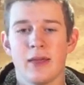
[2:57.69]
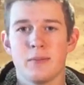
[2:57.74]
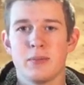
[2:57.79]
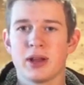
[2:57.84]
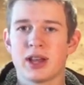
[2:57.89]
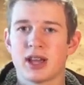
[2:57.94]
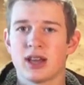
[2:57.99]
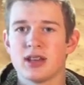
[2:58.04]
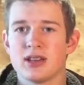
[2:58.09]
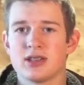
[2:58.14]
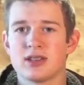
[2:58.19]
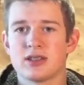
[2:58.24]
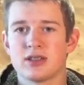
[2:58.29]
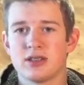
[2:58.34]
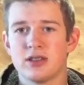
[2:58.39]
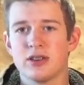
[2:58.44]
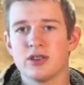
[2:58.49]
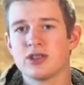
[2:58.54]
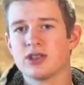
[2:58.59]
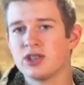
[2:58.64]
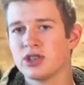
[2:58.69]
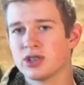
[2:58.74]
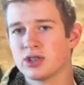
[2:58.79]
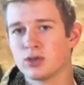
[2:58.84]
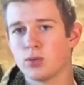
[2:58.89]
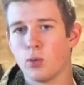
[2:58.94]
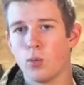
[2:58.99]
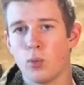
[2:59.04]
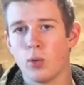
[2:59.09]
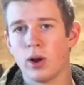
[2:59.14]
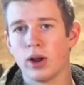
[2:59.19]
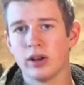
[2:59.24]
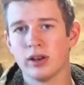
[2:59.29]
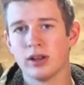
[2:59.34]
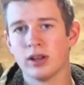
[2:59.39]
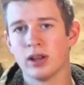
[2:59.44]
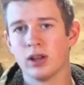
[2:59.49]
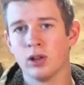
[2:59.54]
because there's just one